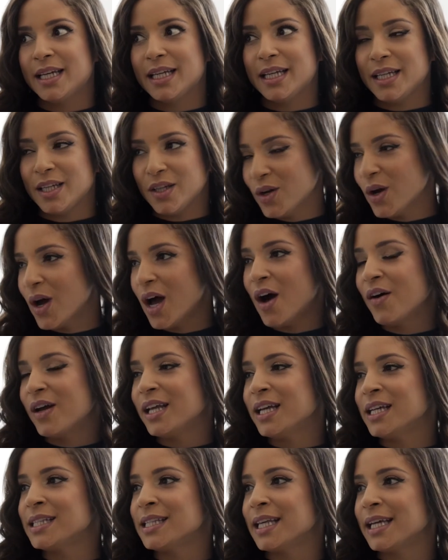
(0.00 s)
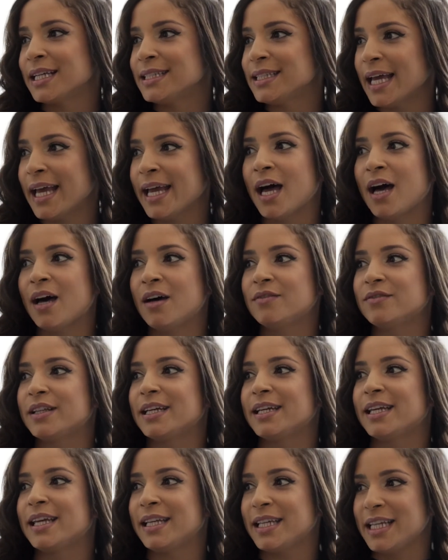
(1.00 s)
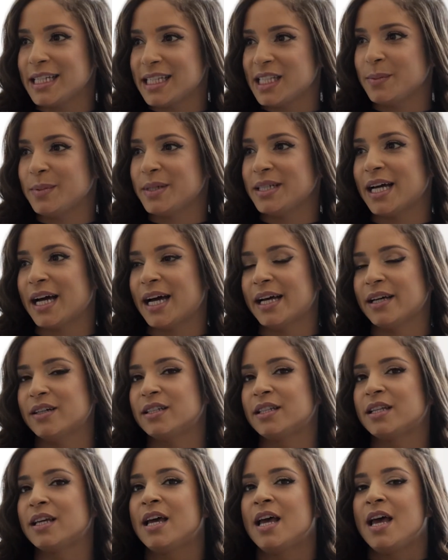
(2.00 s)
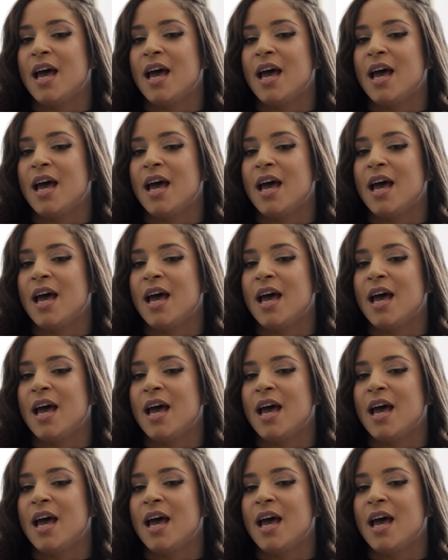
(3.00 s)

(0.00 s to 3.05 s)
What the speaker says: you know how it is, like day of, like it needs to be dialed.